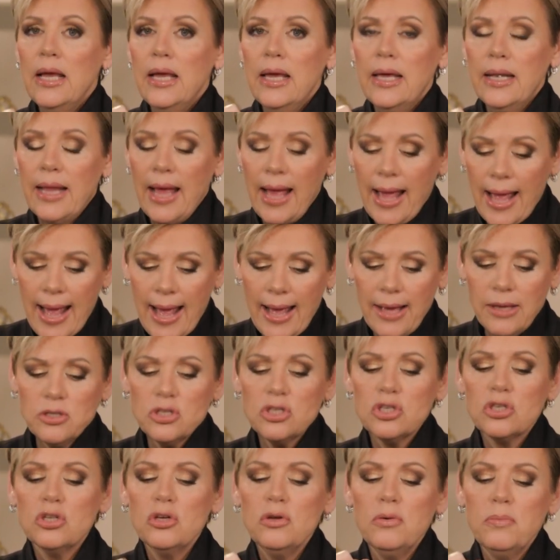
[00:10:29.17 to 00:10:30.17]
It
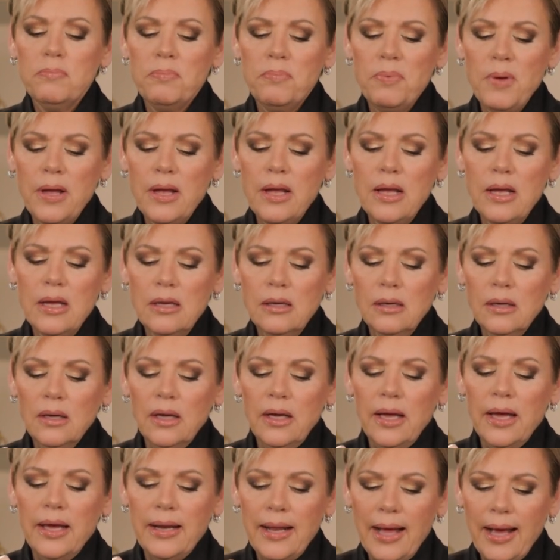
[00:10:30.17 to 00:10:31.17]
has to be,
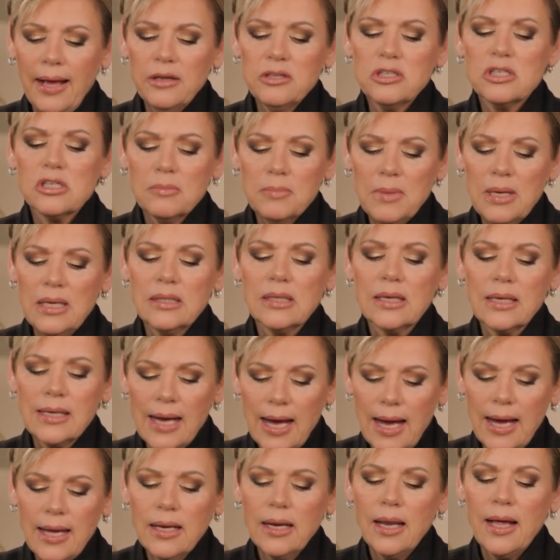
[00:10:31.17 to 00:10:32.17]
it has to meet the
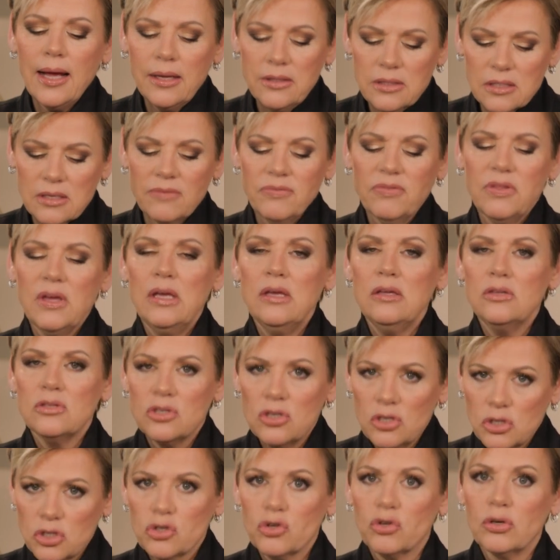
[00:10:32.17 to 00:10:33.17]
guidelines of these
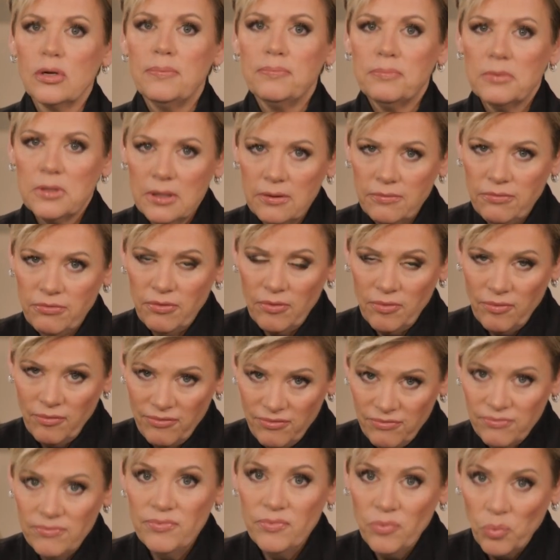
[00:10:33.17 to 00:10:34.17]
descriptive
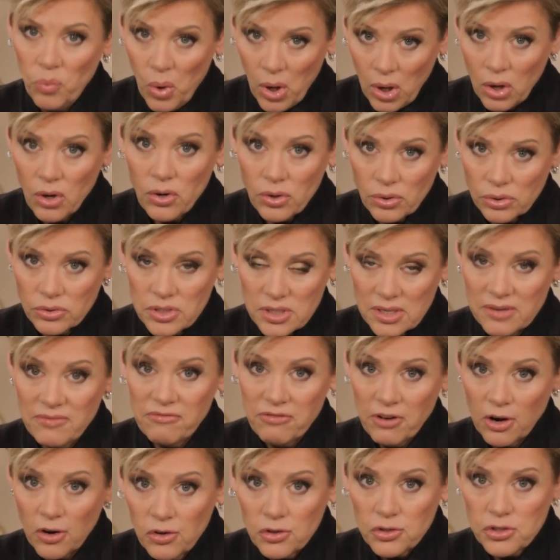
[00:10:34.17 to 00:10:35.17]
words and
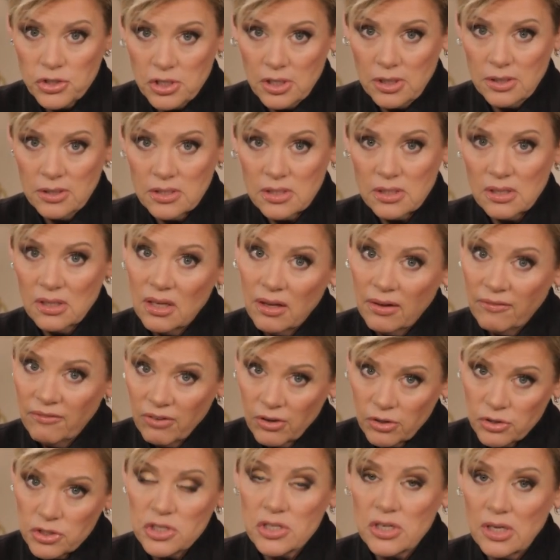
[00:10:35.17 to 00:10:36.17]
verses,
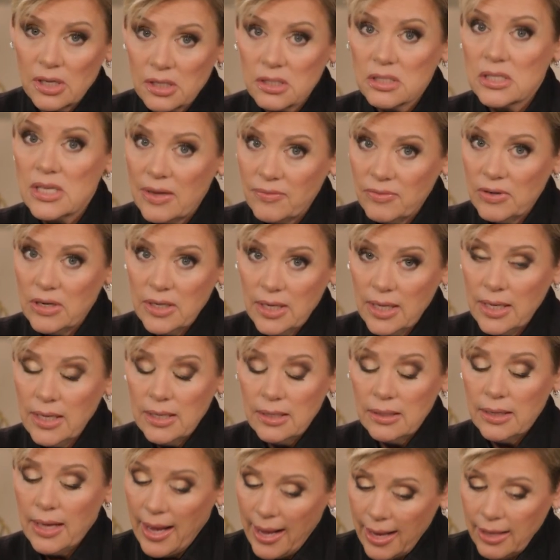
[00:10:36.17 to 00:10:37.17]
verse 6, 7, and
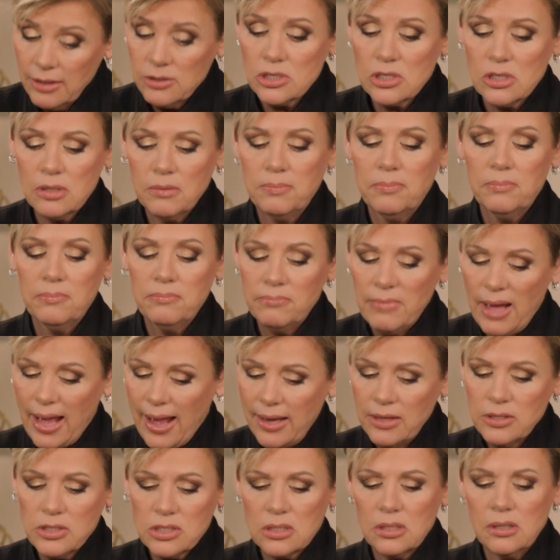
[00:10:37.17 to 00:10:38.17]
8. Has to,
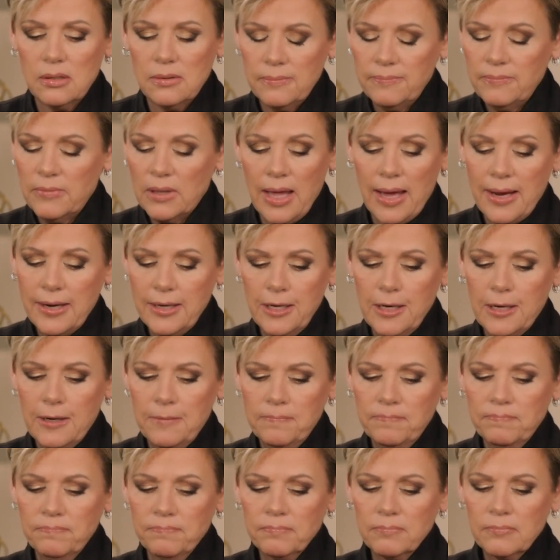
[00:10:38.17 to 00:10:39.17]
has to line
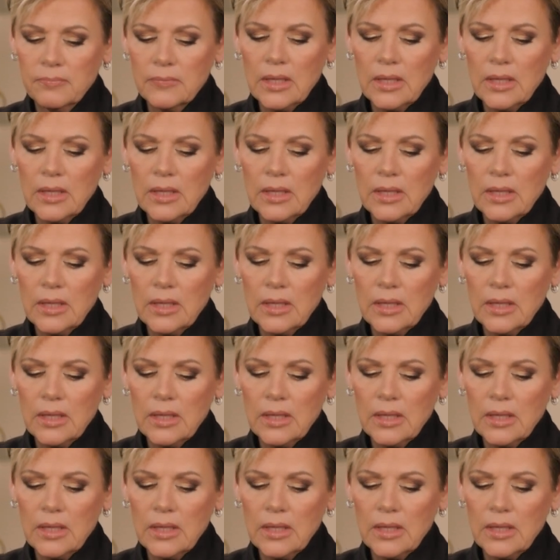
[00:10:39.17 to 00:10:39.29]
up.